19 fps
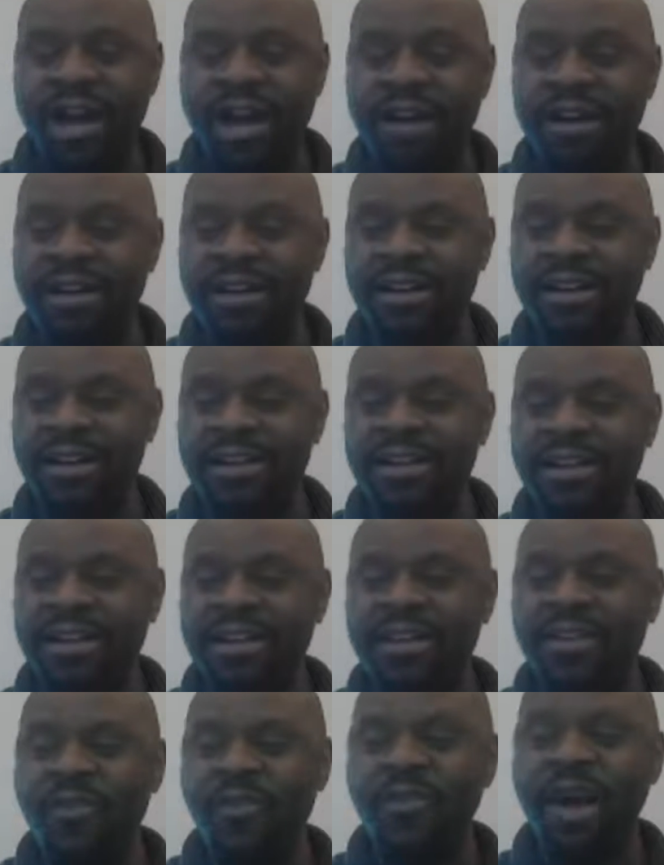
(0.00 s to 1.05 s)
Wow.
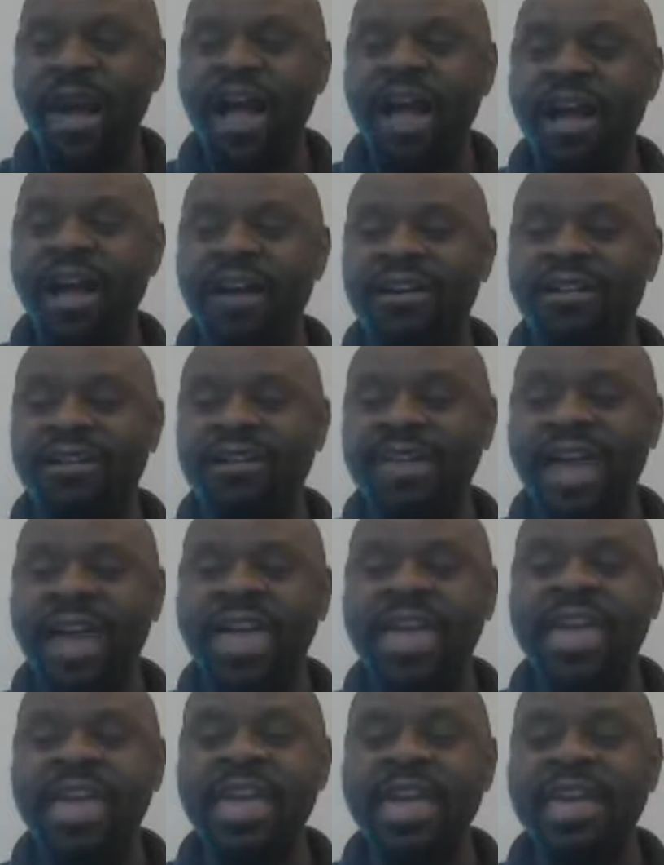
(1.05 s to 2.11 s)

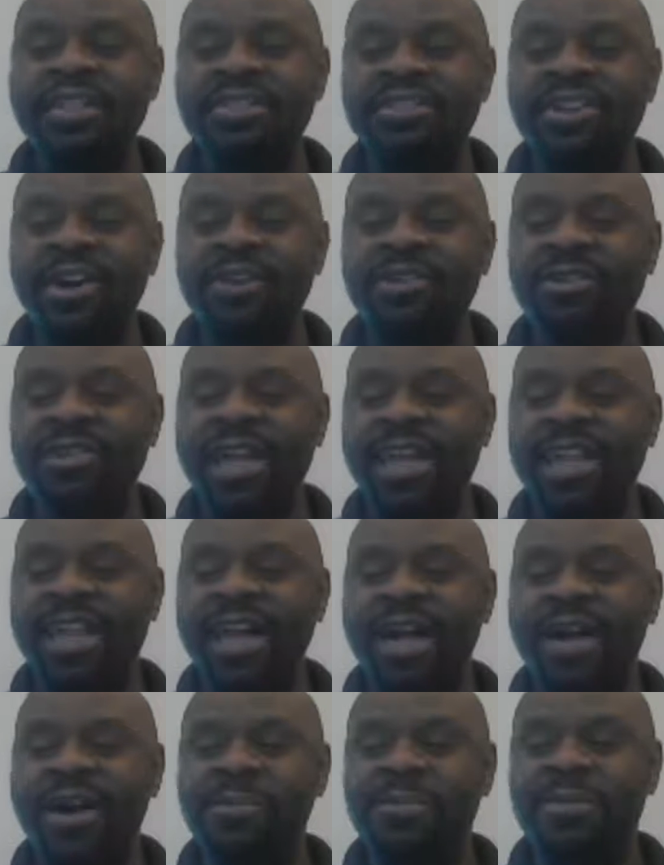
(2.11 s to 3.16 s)
Wow. Now he can't
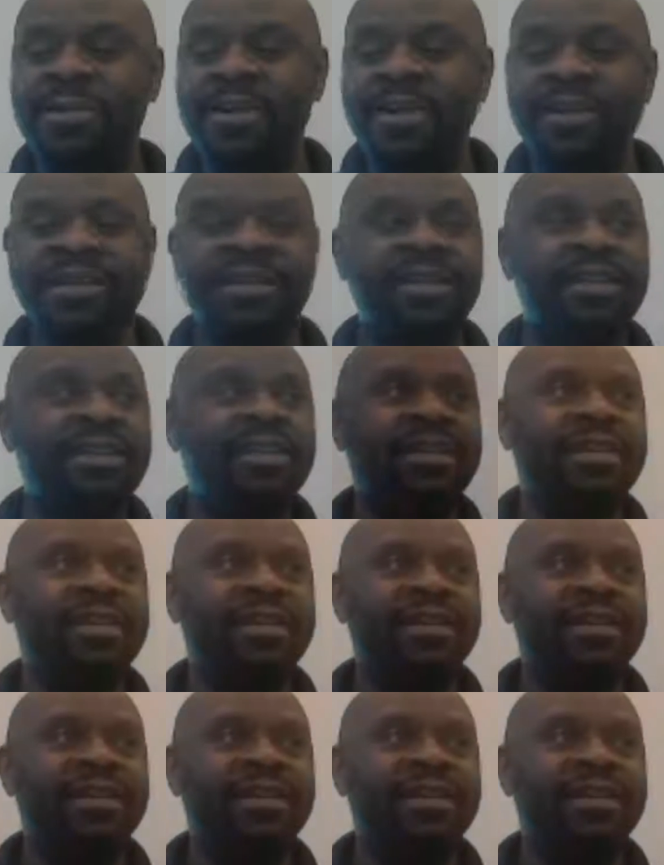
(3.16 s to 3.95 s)
talk that loud, but